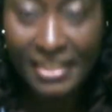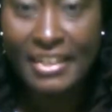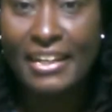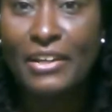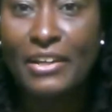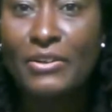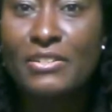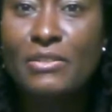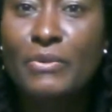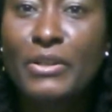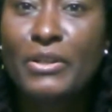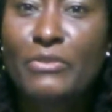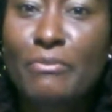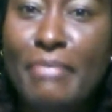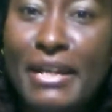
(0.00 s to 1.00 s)
I also want
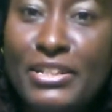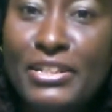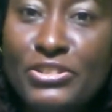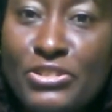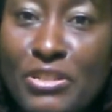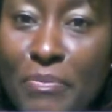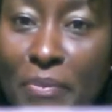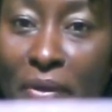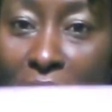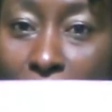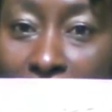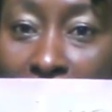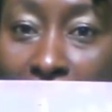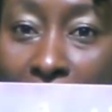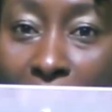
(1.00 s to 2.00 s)
to remind you to pick up a
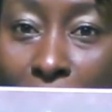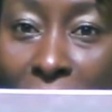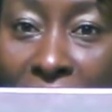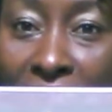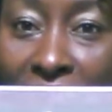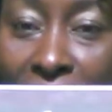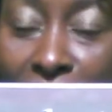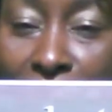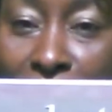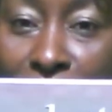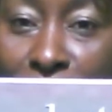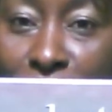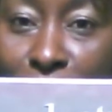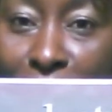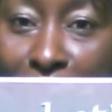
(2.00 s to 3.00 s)
copy of
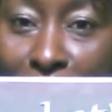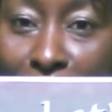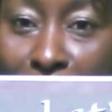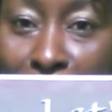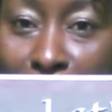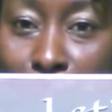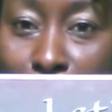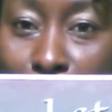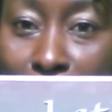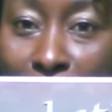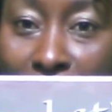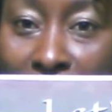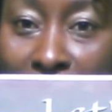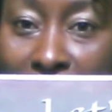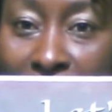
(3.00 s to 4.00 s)
my
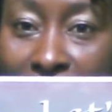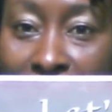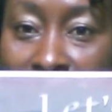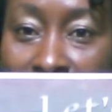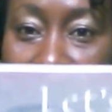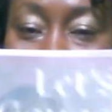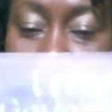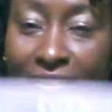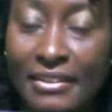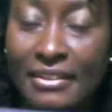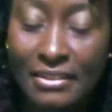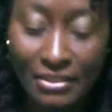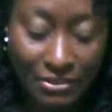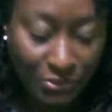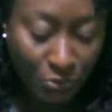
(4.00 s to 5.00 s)
book,
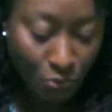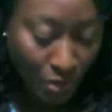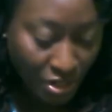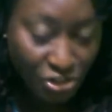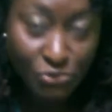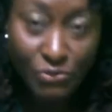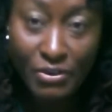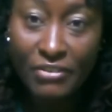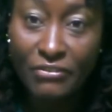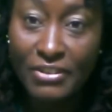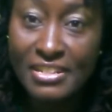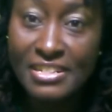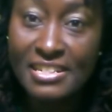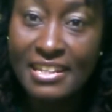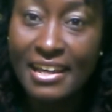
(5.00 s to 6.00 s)
Gouache
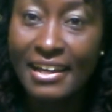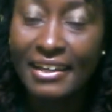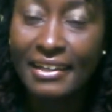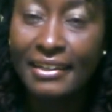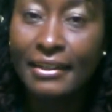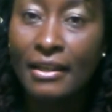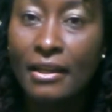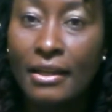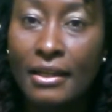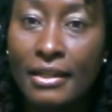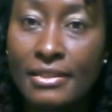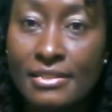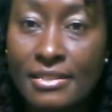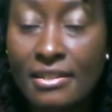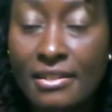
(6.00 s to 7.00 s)
Reference Guide.
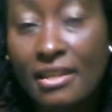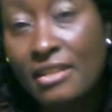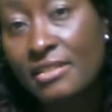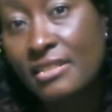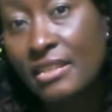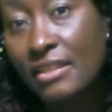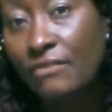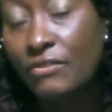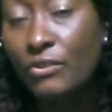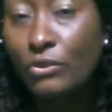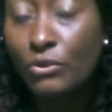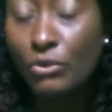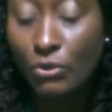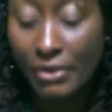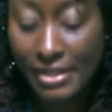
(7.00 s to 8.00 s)
It does give you
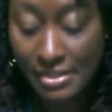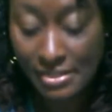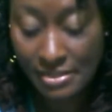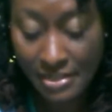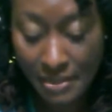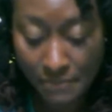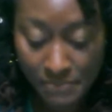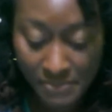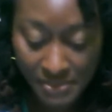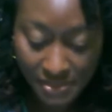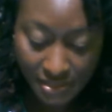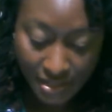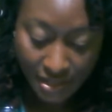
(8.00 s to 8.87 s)
great tips,